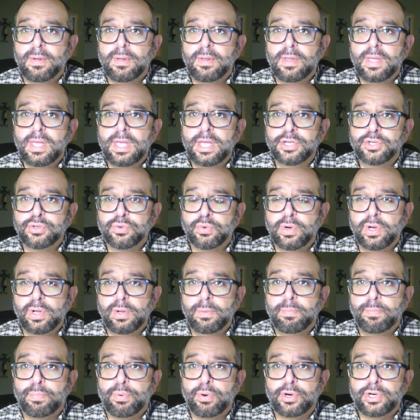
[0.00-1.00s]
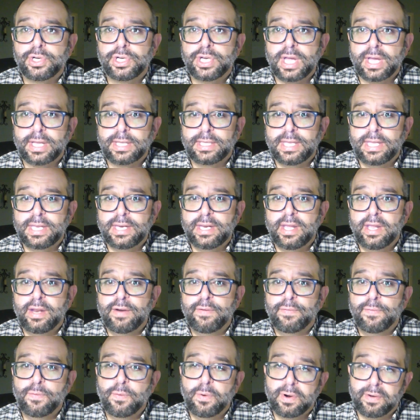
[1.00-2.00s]
Israel protected and
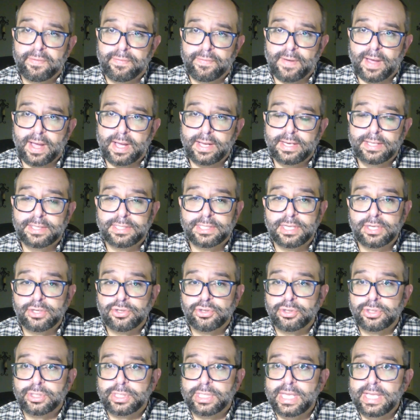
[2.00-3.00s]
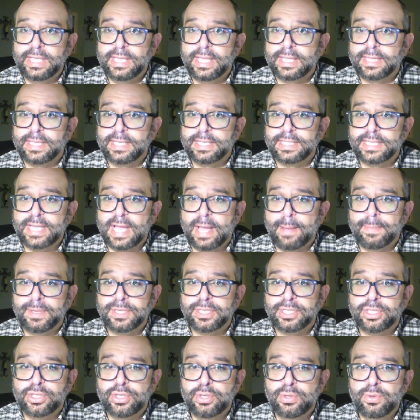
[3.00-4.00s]
fortified. It's interesting that the
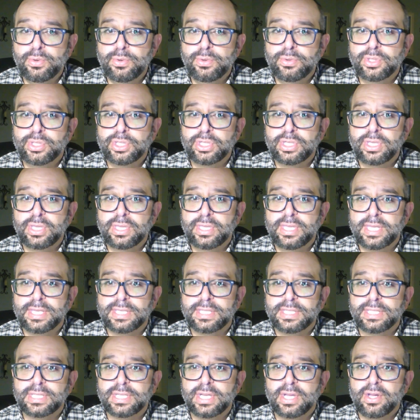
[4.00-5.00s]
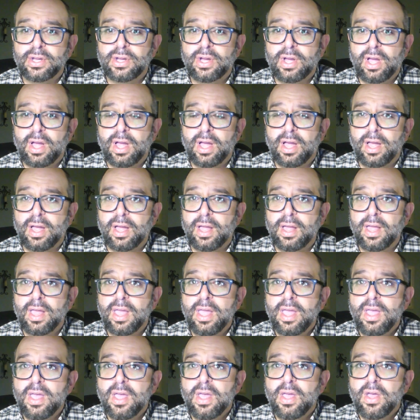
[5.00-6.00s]
psalmist used this
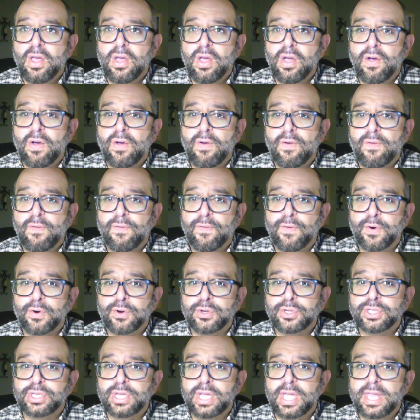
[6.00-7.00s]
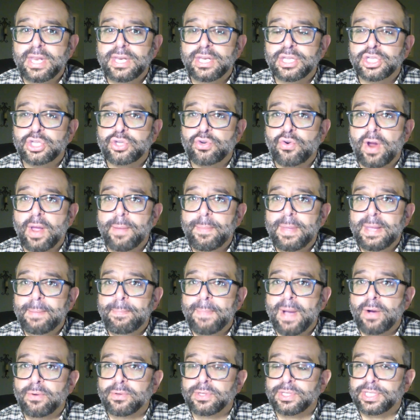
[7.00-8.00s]
verse in describing
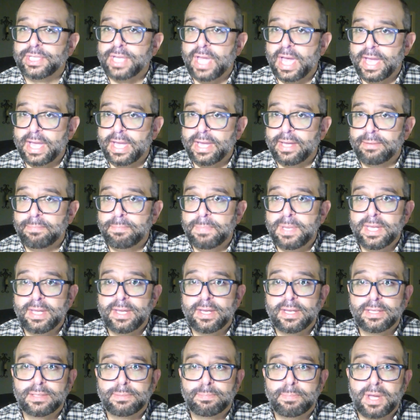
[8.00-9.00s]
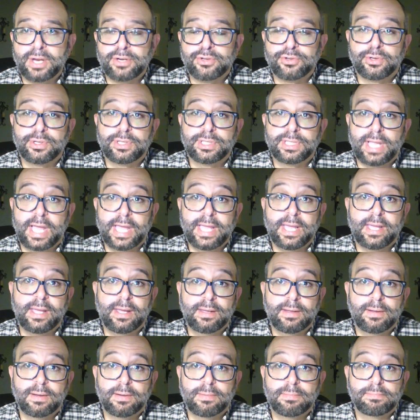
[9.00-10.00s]
Mount Zion, because Petra is like
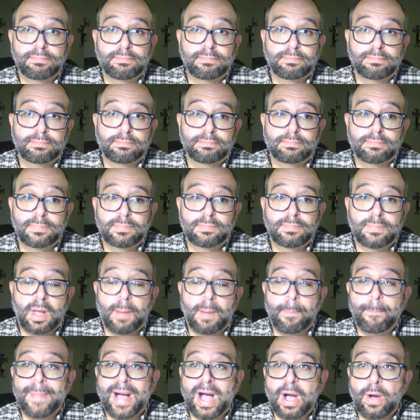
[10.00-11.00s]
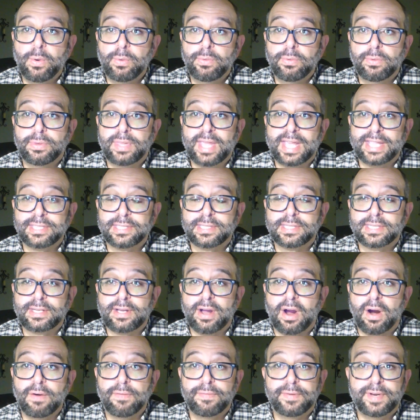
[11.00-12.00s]
a mount that's
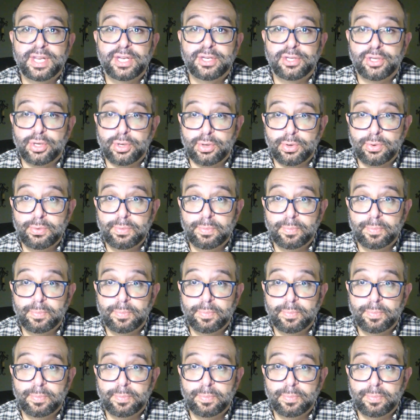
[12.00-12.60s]
carved into,